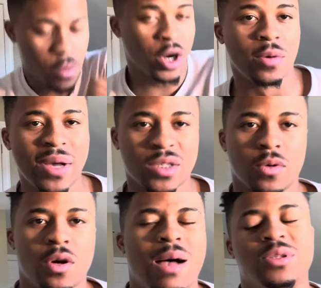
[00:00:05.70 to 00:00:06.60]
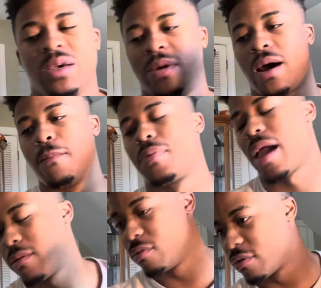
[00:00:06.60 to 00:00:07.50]
what to do, man. So, no Hop J, man. I'm
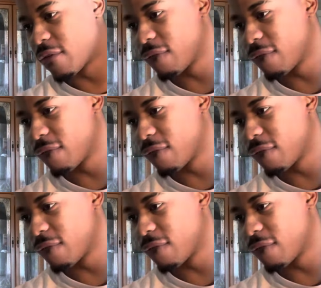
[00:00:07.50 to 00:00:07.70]
back with another